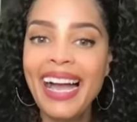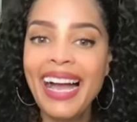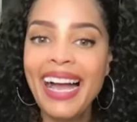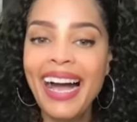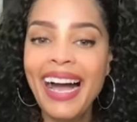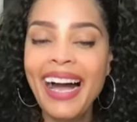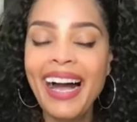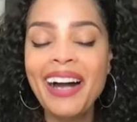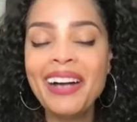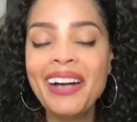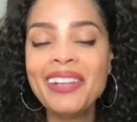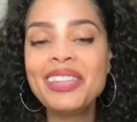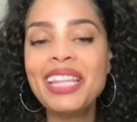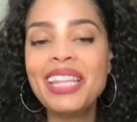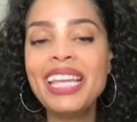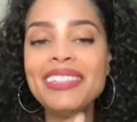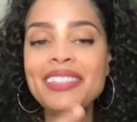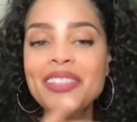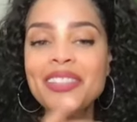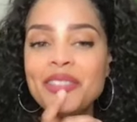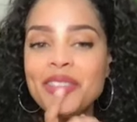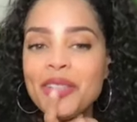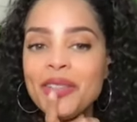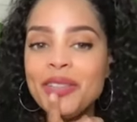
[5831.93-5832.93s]
Oh, thank you.
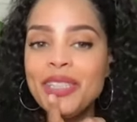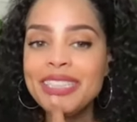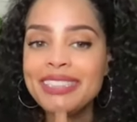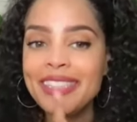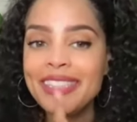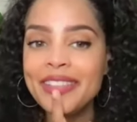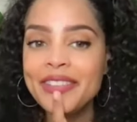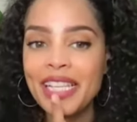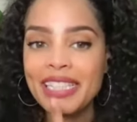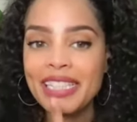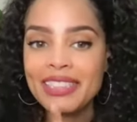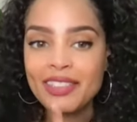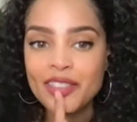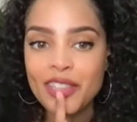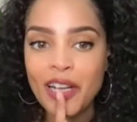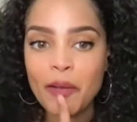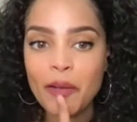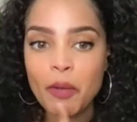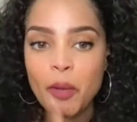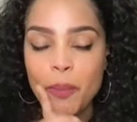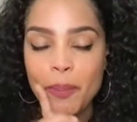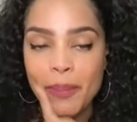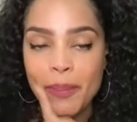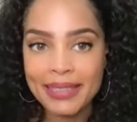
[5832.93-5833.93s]
So listen, let's start with
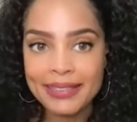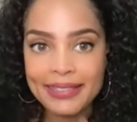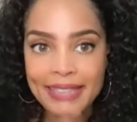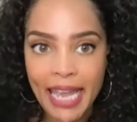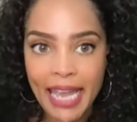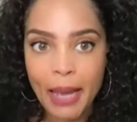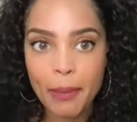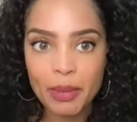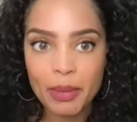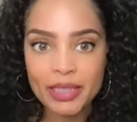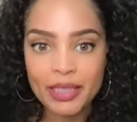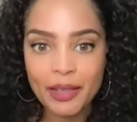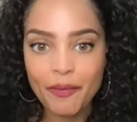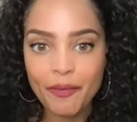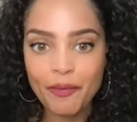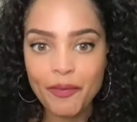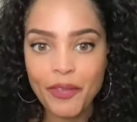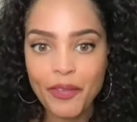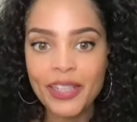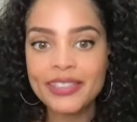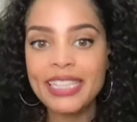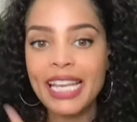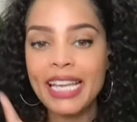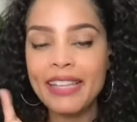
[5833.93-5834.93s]
Miss Hamilton
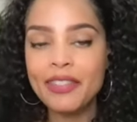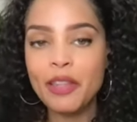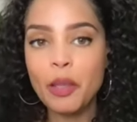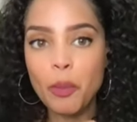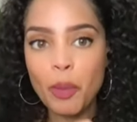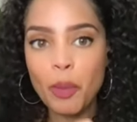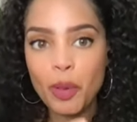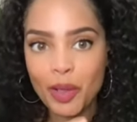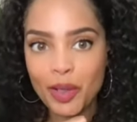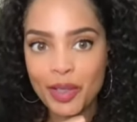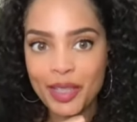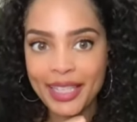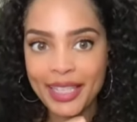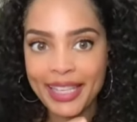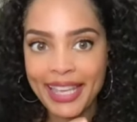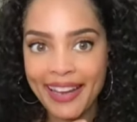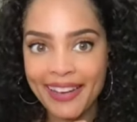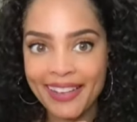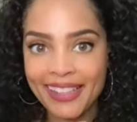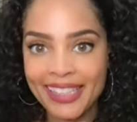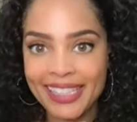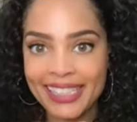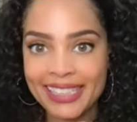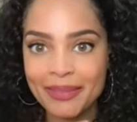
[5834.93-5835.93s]
first, and then we'll go to
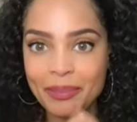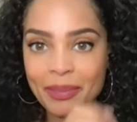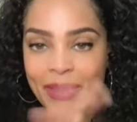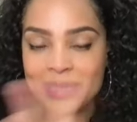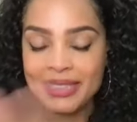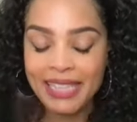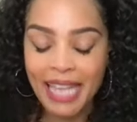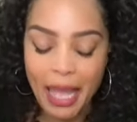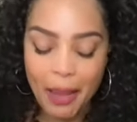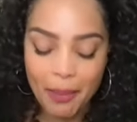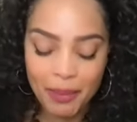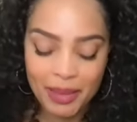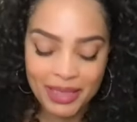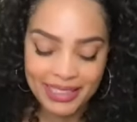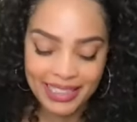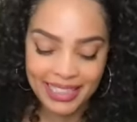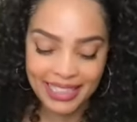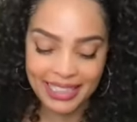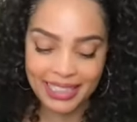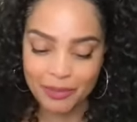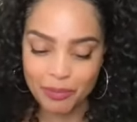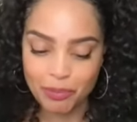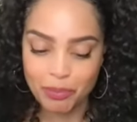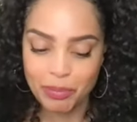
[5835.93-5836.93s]
Karen. Miss Hamilton. Hi, Tisha.
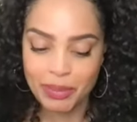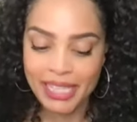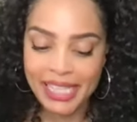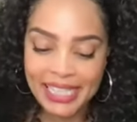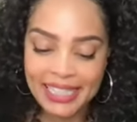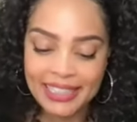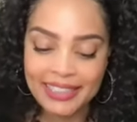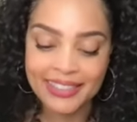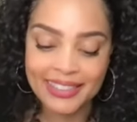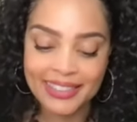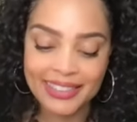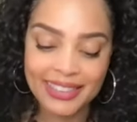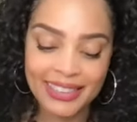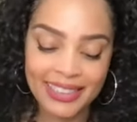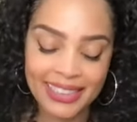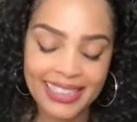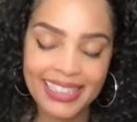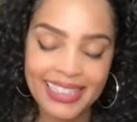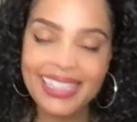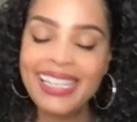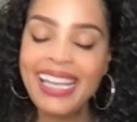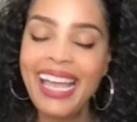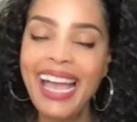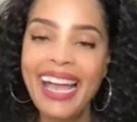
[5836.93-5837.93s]
Please. How are you
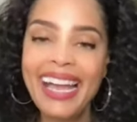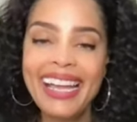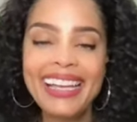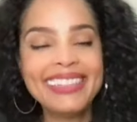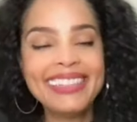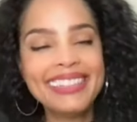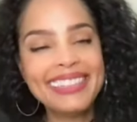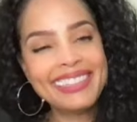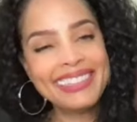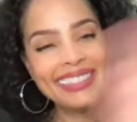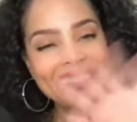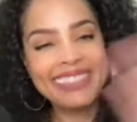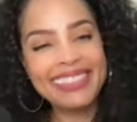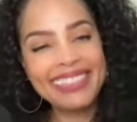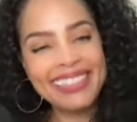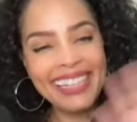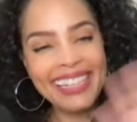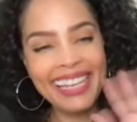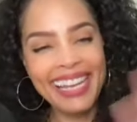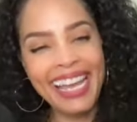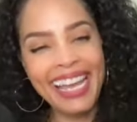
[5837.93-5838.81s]
doing? You're so wonderful.